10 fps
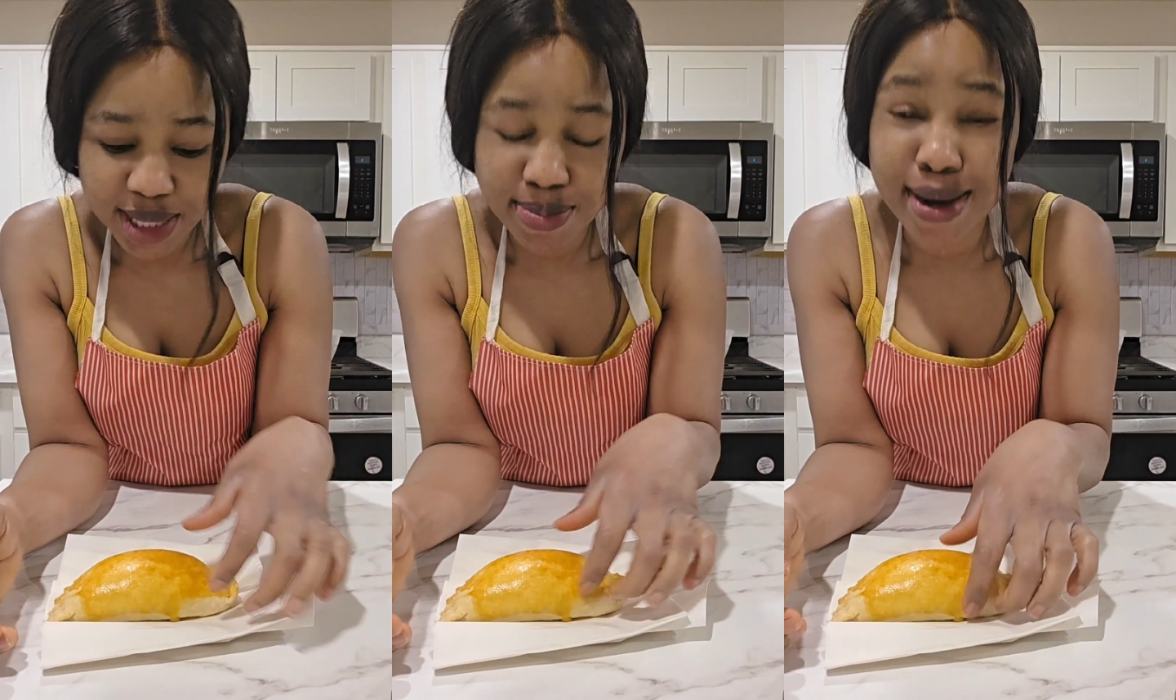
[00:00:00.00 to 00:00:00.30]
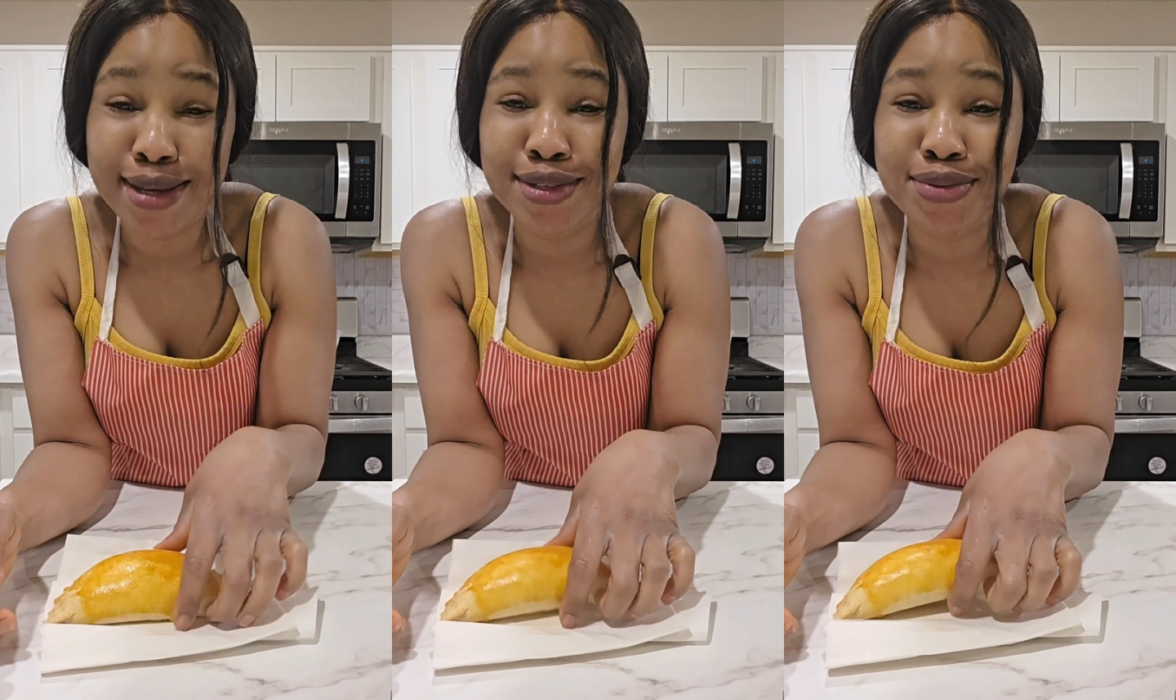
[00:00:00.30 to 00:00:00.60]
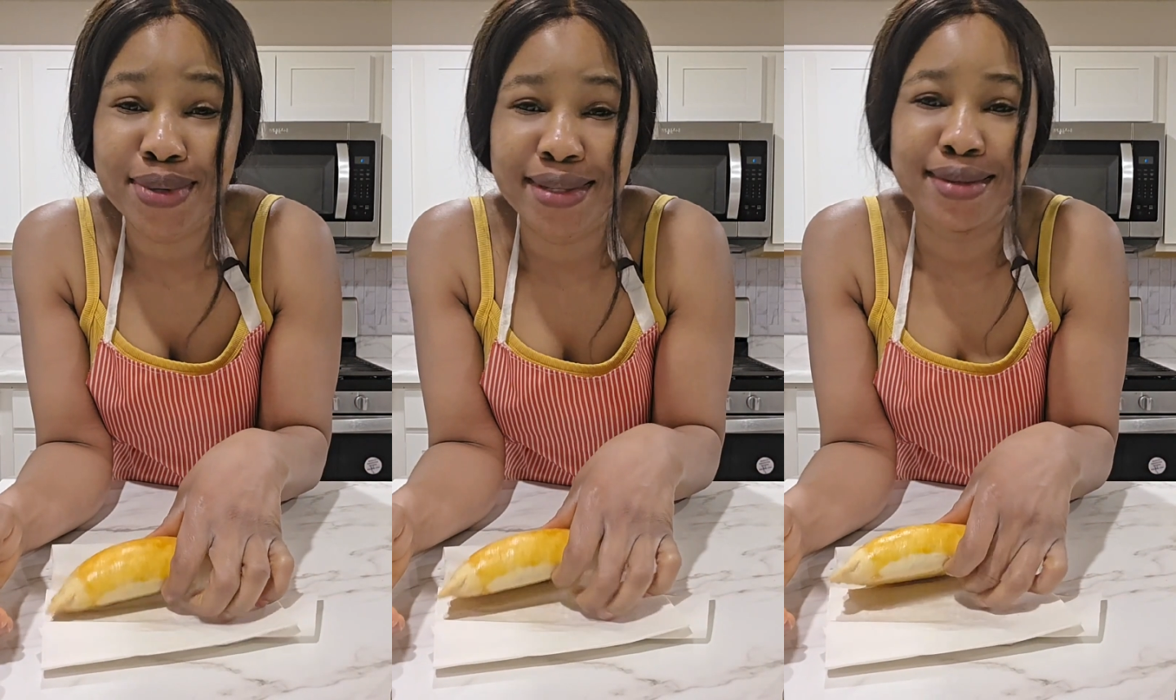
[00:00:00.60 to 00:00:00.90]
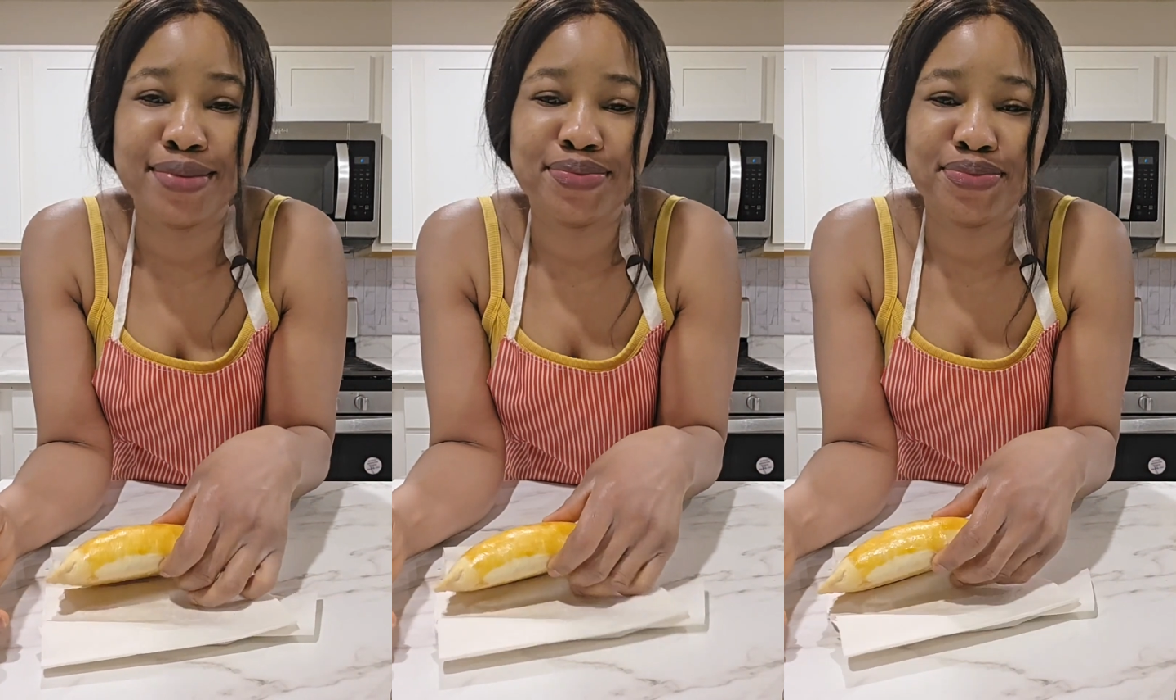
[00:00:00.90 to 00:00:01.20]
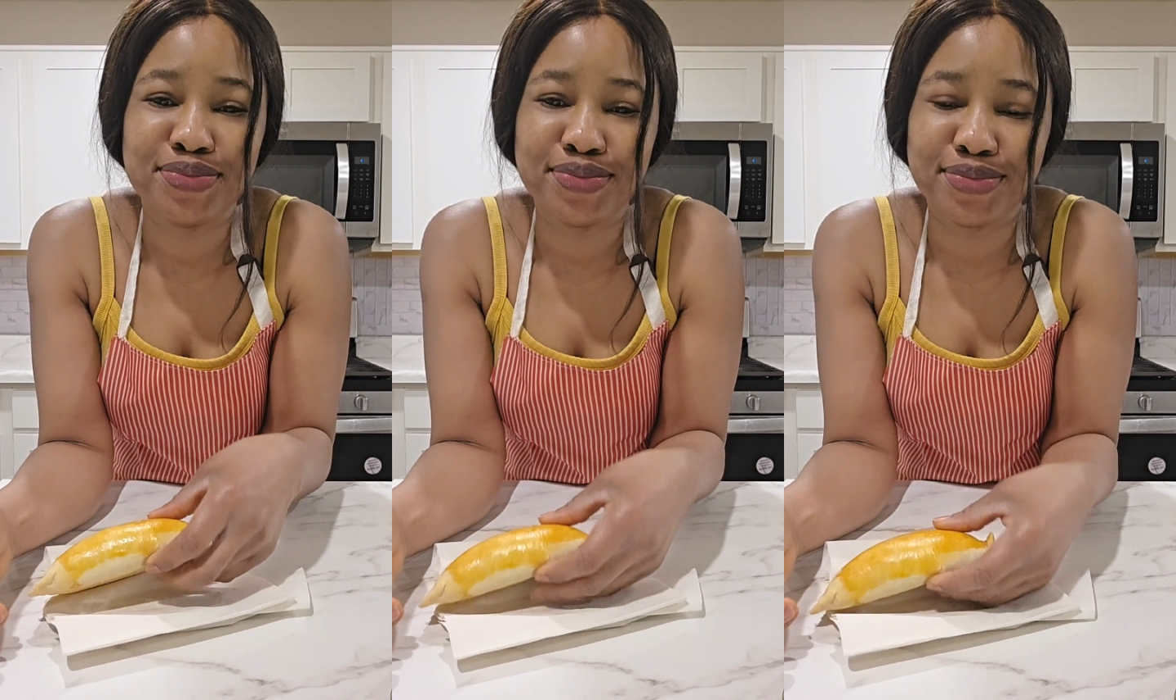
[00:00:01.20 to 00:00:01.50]
Hey,
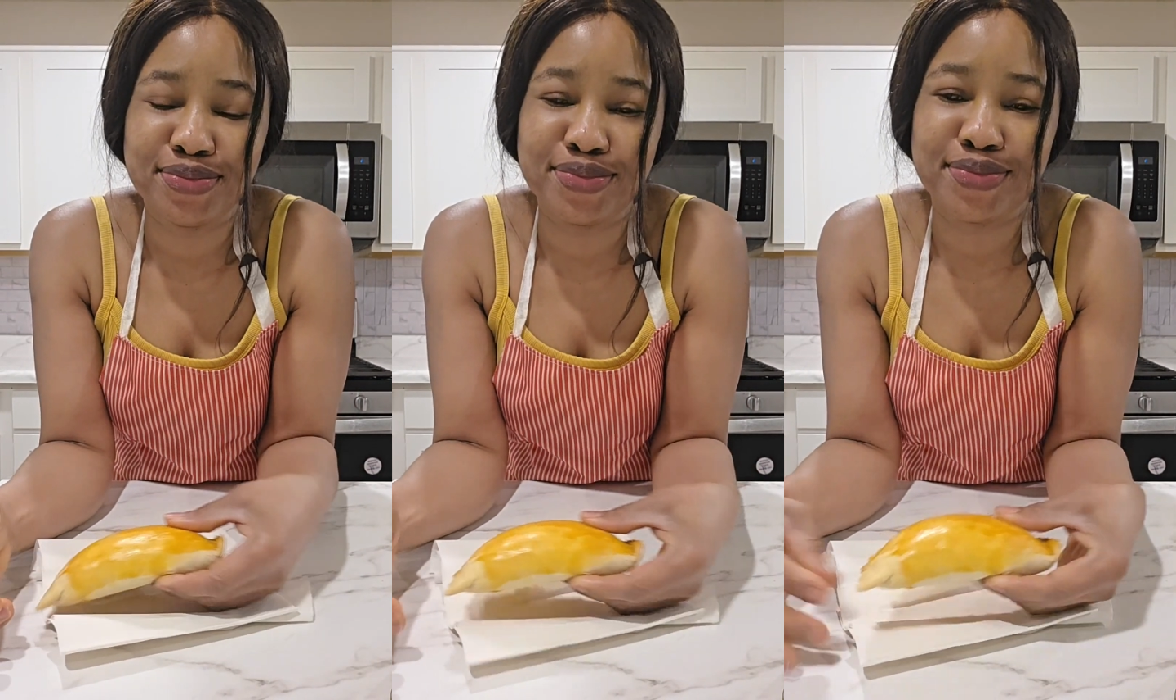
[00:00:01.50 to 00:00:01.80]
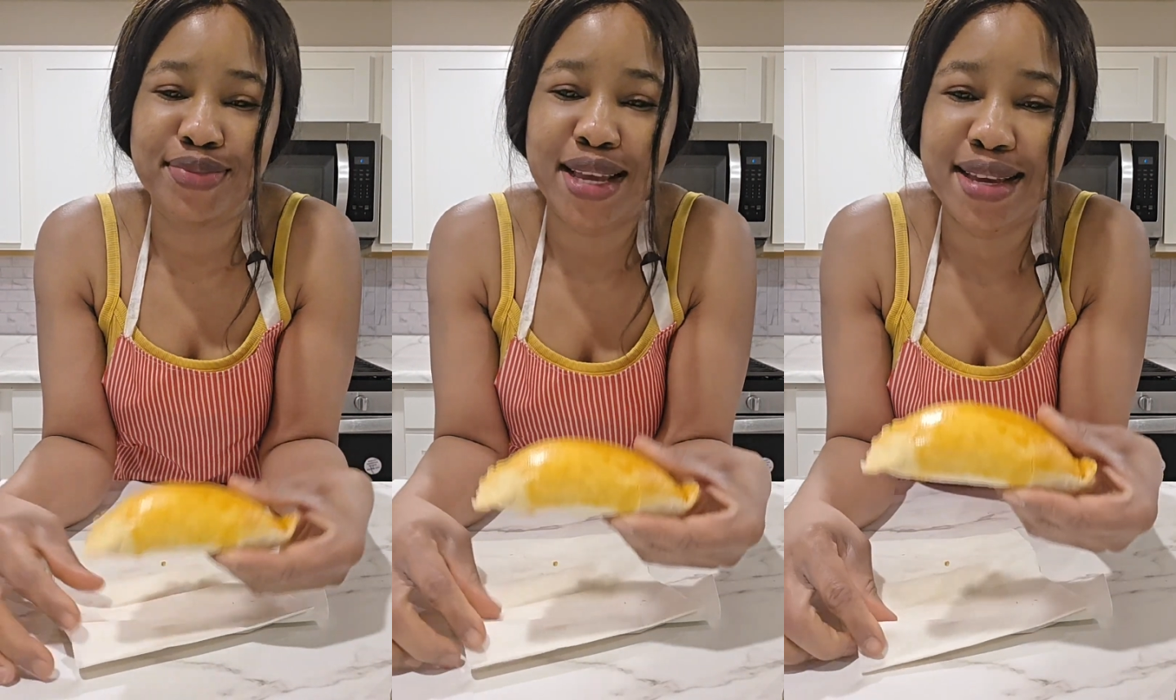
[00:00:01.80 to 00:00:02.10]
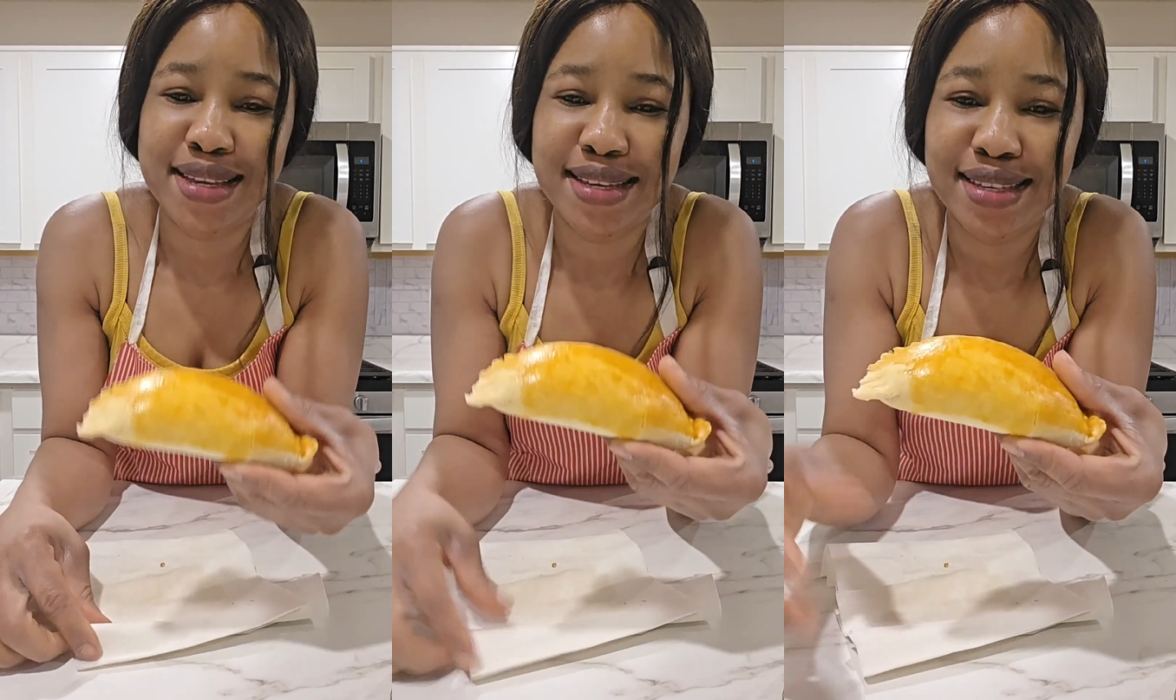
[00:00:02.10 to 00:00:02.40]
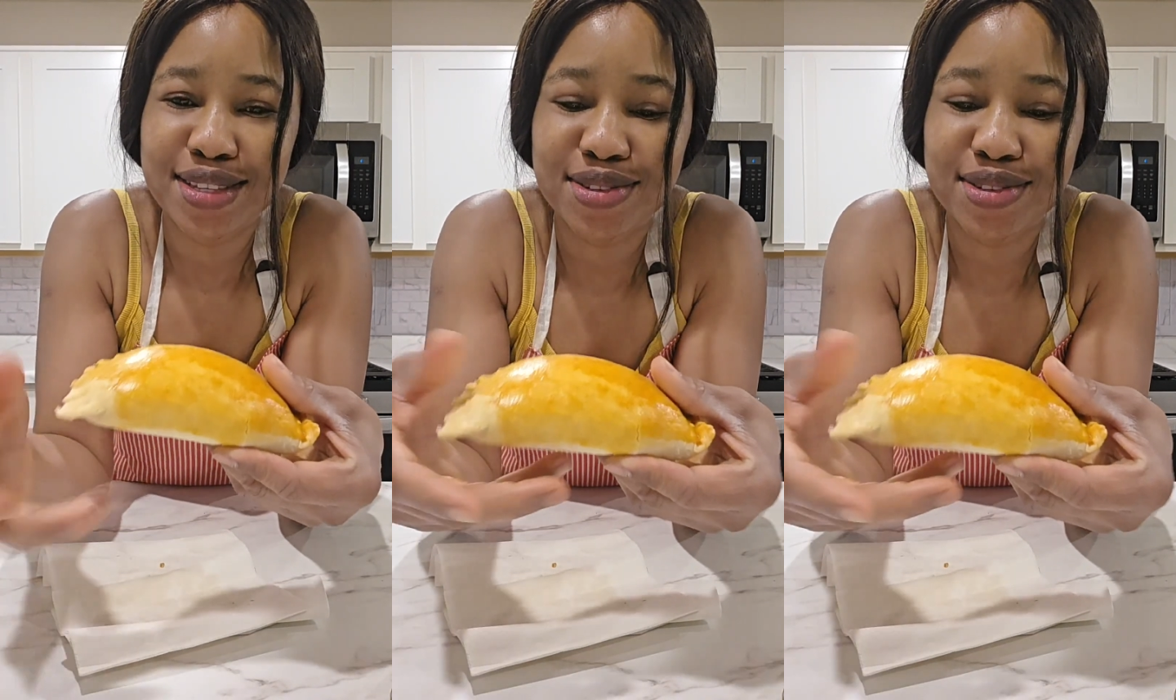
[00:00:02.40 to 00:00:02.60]
stop there. Don't screw.